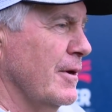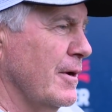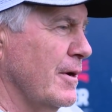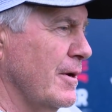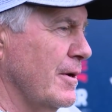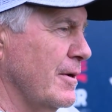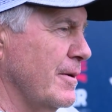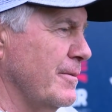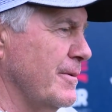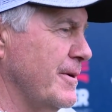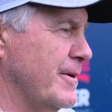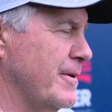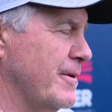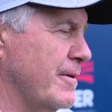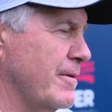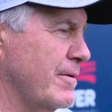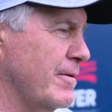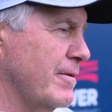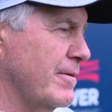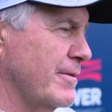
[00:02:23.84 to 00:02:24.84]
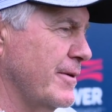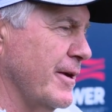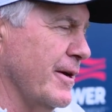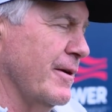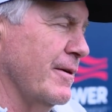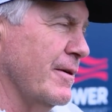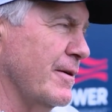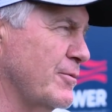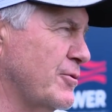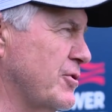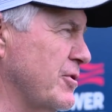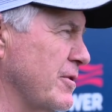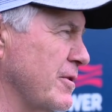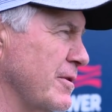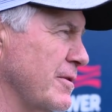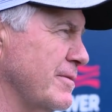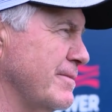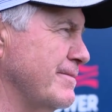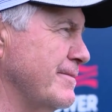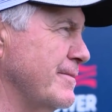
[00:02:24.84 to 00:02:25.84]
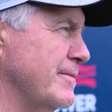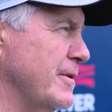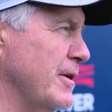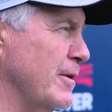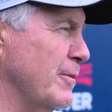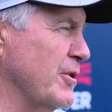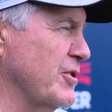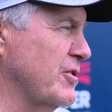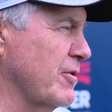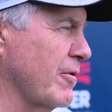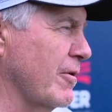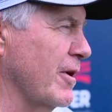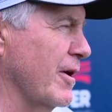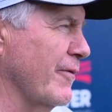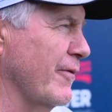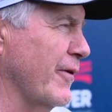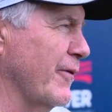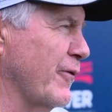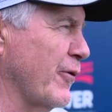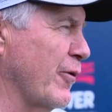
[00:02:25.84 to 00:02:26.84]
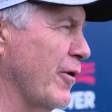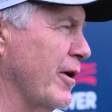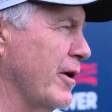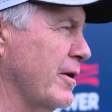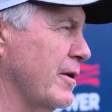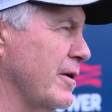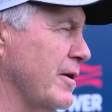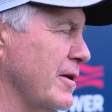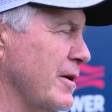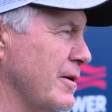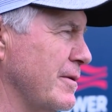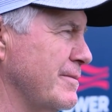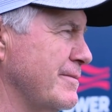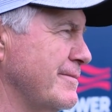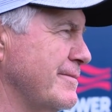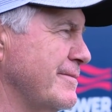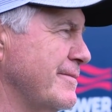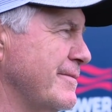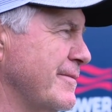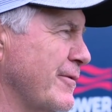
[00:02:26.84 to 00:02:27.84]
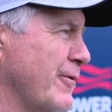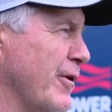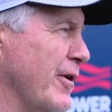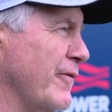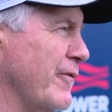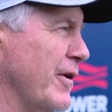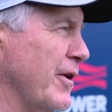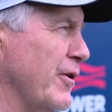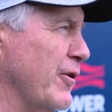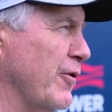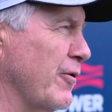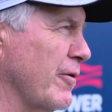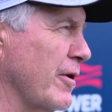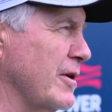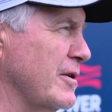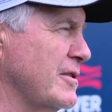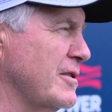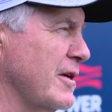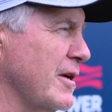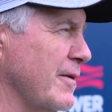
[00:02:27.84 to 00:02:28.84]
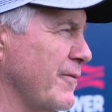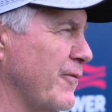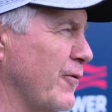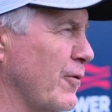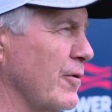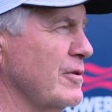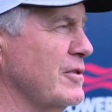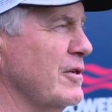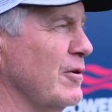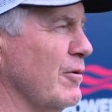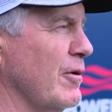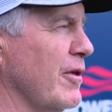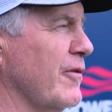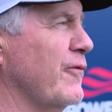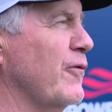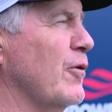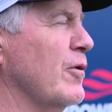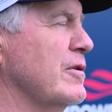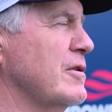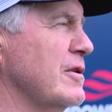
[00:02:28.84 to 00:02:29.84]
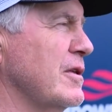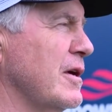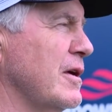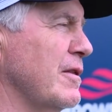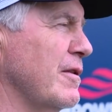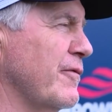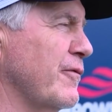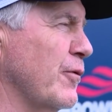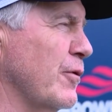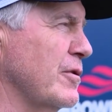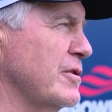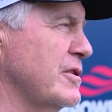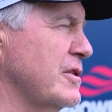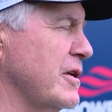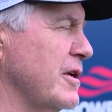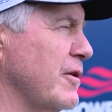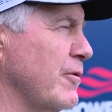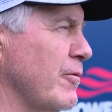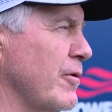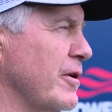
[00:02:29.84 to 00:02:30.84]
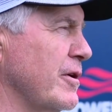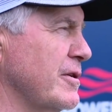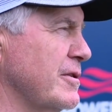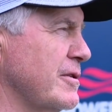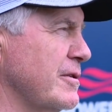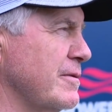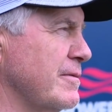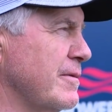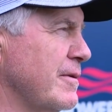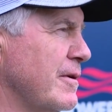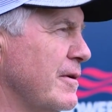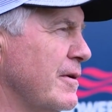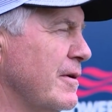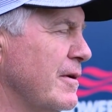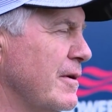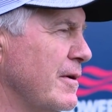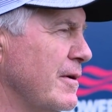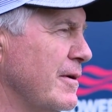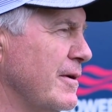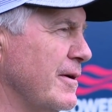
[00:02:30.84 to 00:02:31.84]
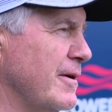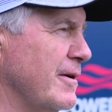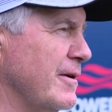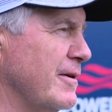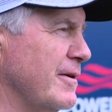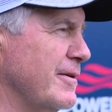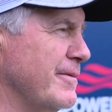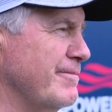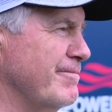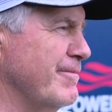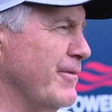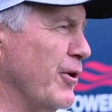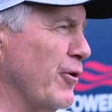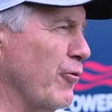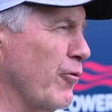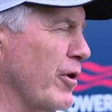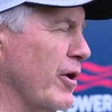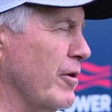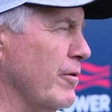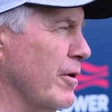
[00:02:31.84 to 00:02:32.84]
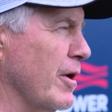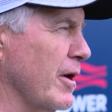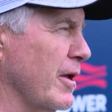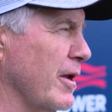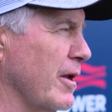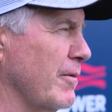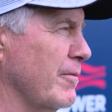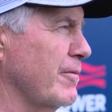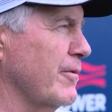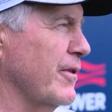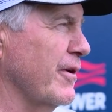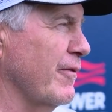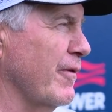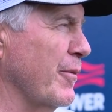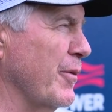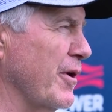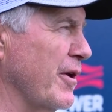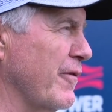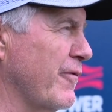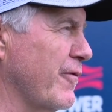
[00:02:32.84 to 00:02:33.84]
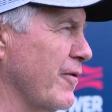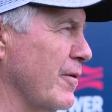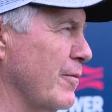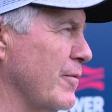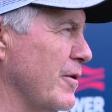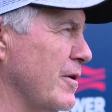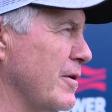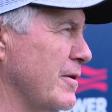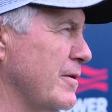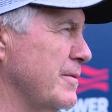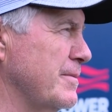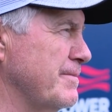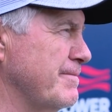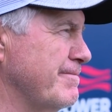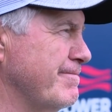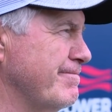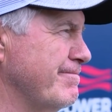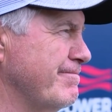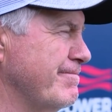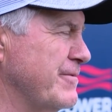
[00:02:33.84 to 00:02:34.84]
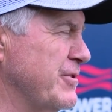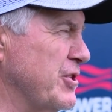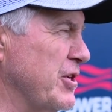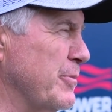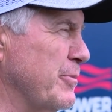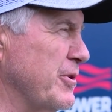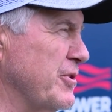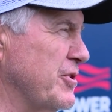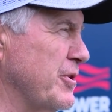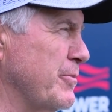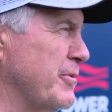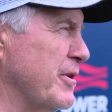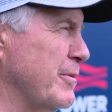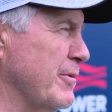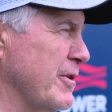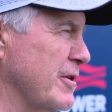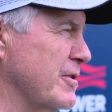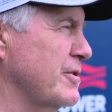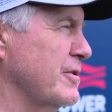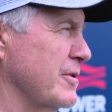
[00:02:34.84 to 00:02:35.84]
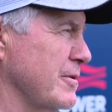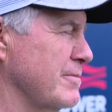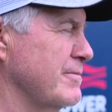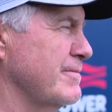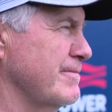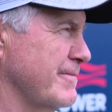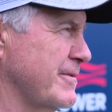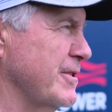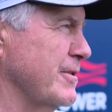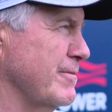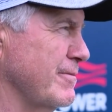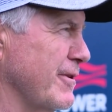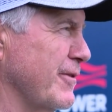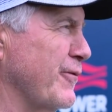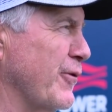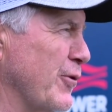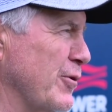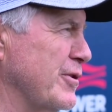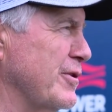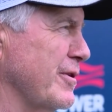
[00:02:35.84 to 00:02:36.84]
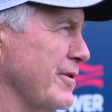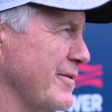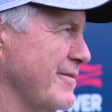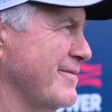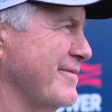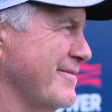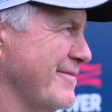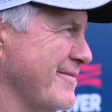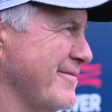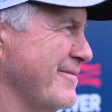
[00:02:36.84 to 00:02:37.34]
I'm sure, you know, Mr. Kraft will have a great great venue and a great setup for us, so we look forward to that. Look forward to seeing the rings and, you know, reuniting with everybody from championship team last year. So look forward to it.